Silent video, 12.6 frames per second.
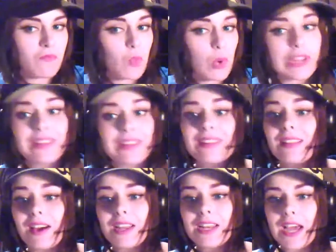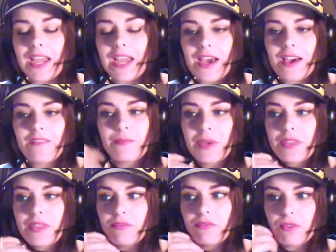working a lot. I have
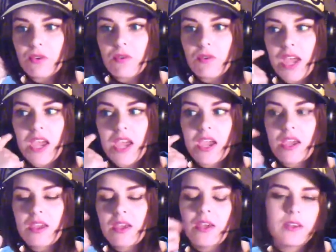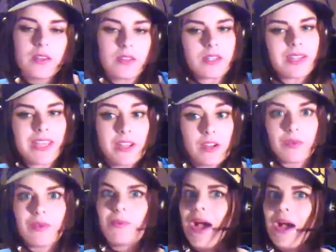been through
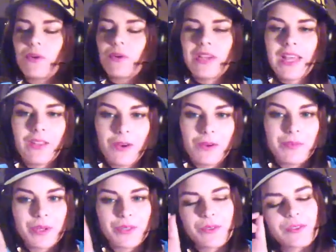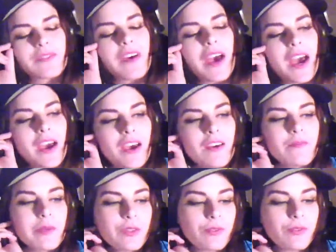hello, personal stuff. I have
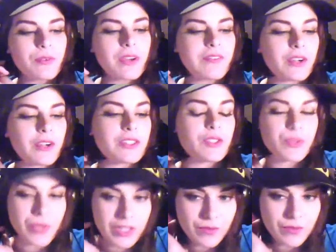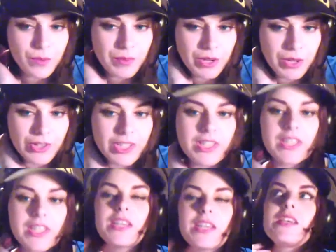been through a very stressful period
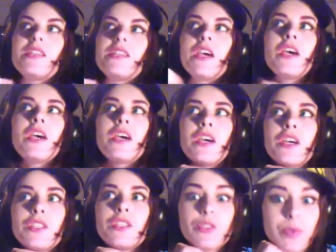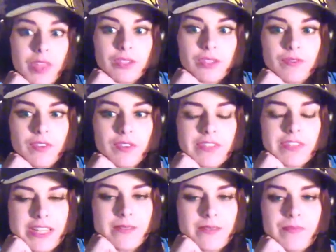in
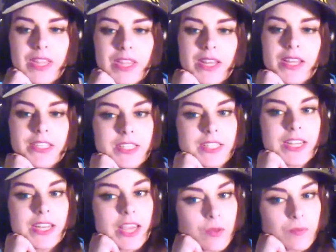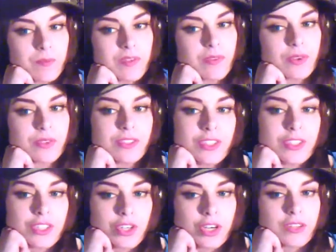2015, and I didn't get help before the
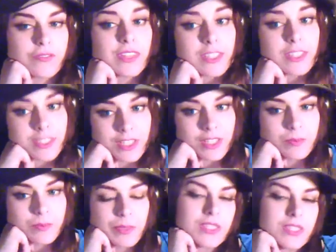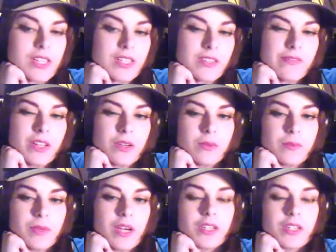start of this year because I developed
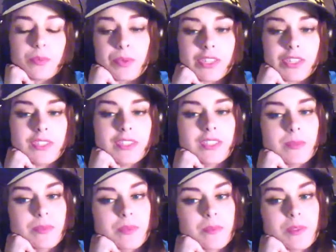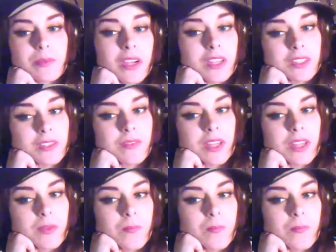depression symptoms because of it.